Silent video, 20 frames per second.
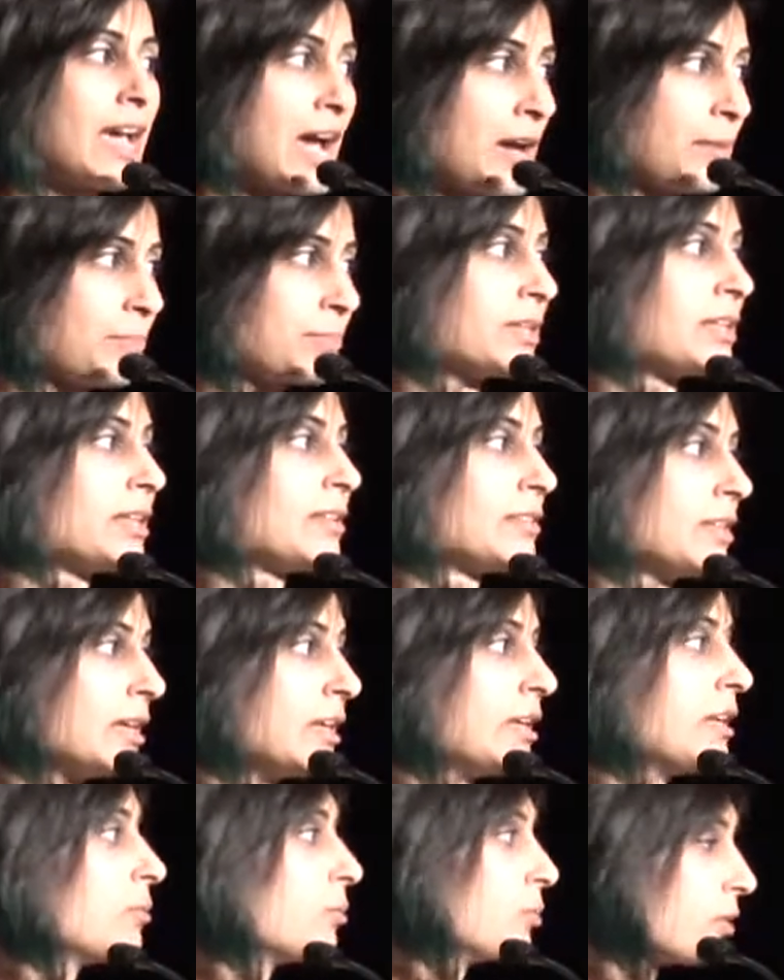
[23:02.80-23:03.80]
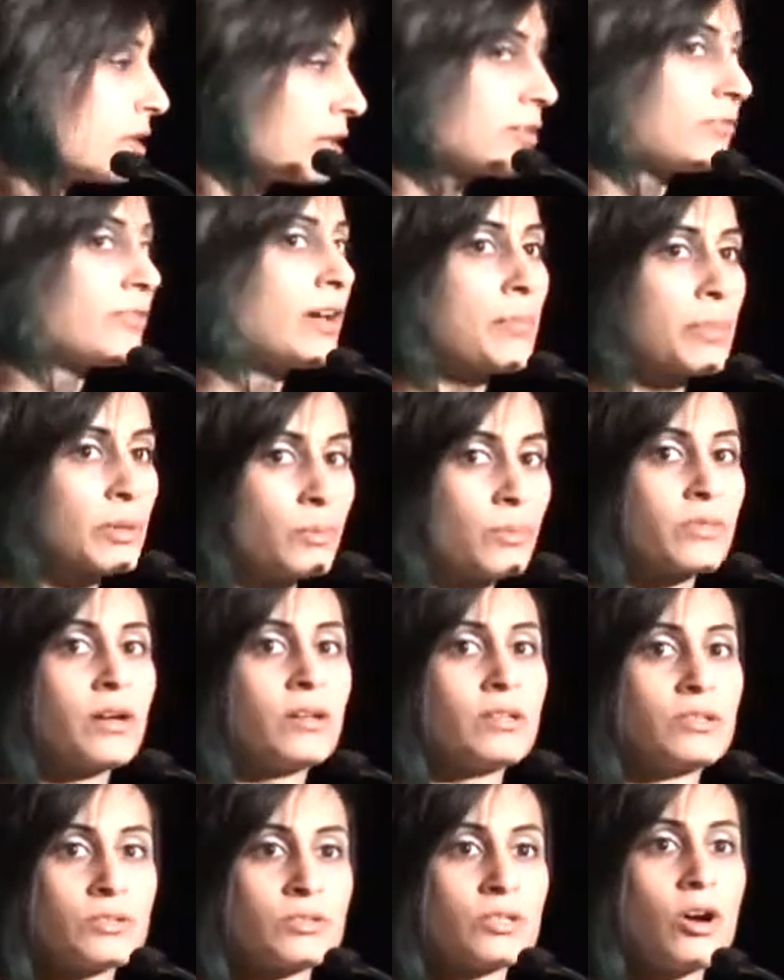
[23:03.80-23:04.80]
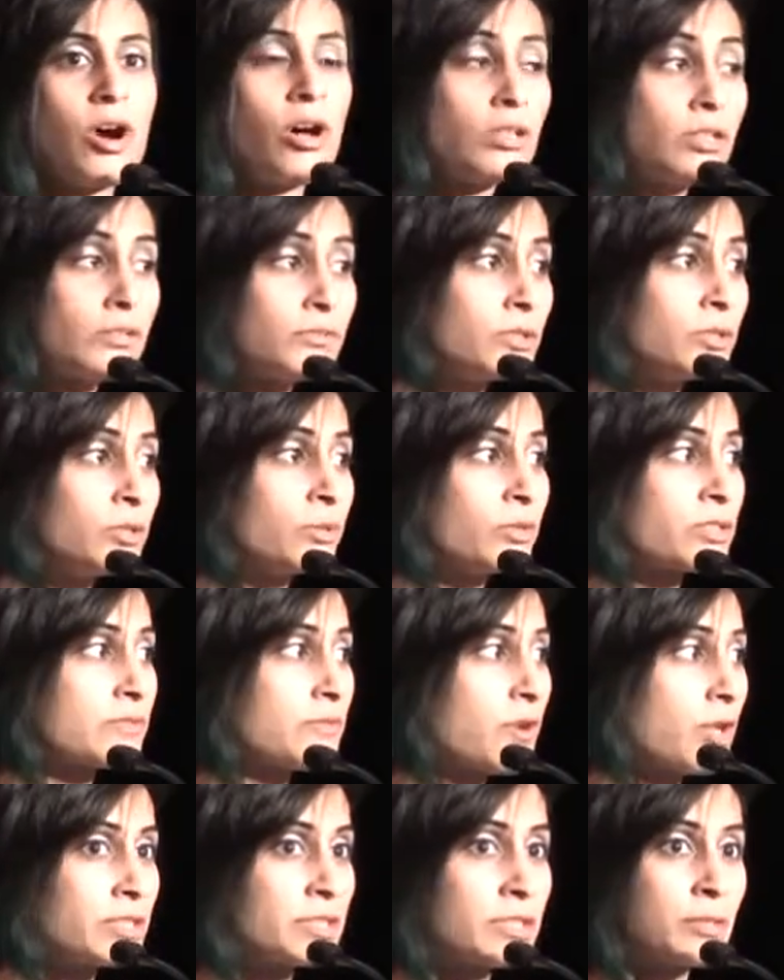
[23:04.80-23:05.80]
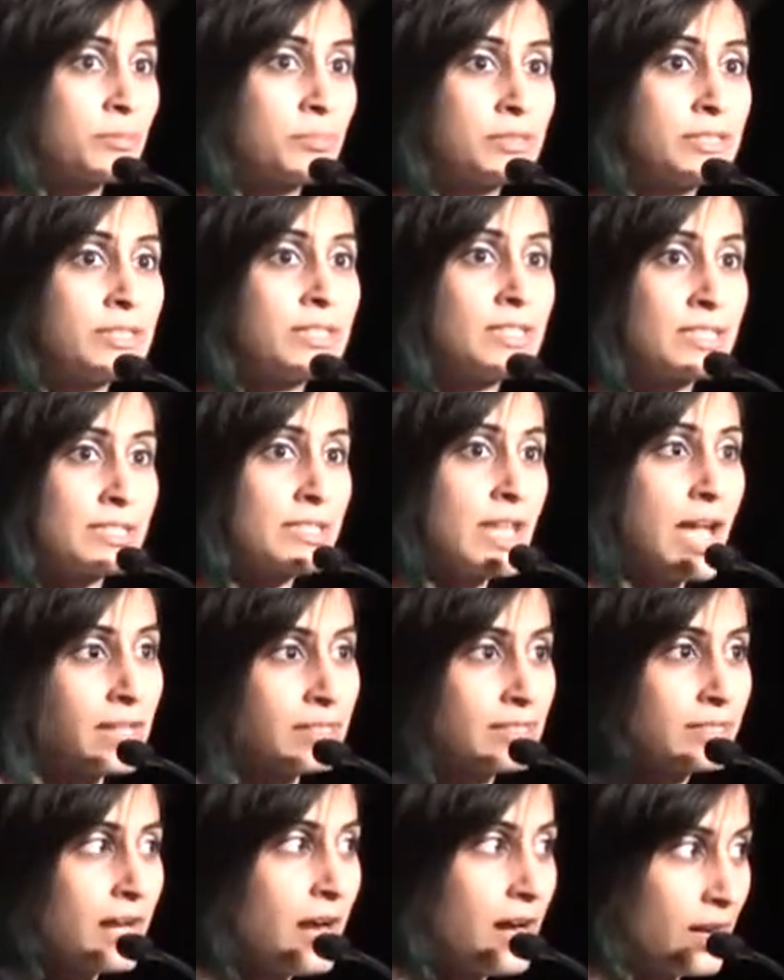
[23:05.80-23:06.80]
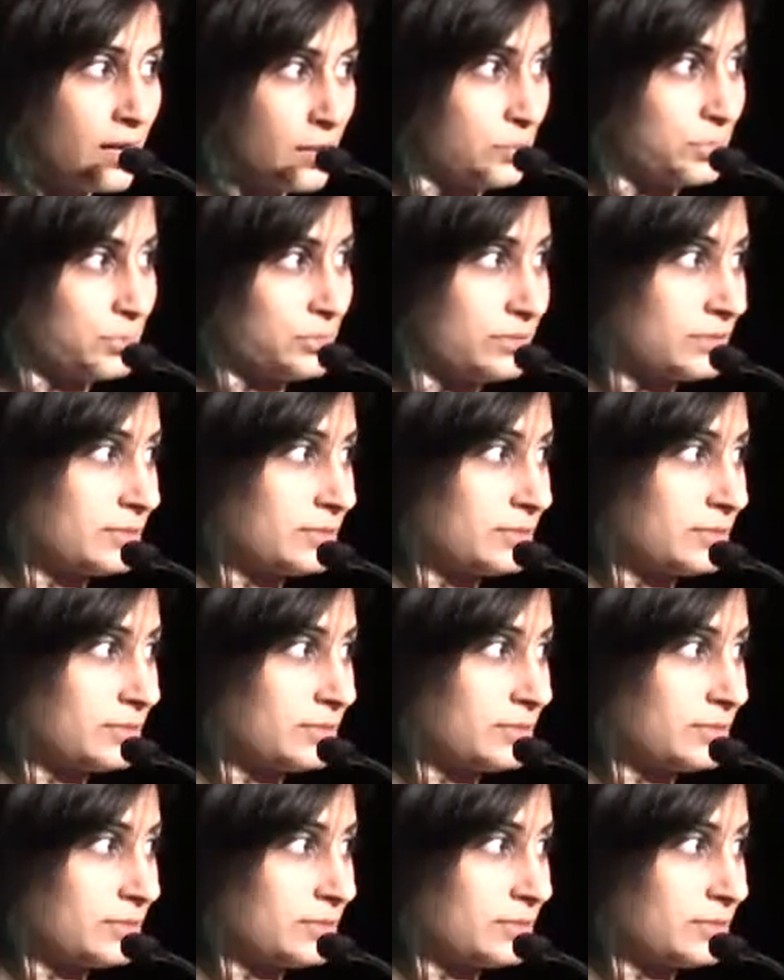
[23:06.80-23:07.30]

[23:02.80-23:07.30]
happen. And it wouldn't have happened without you. So all of you who are volunteer, please stand up.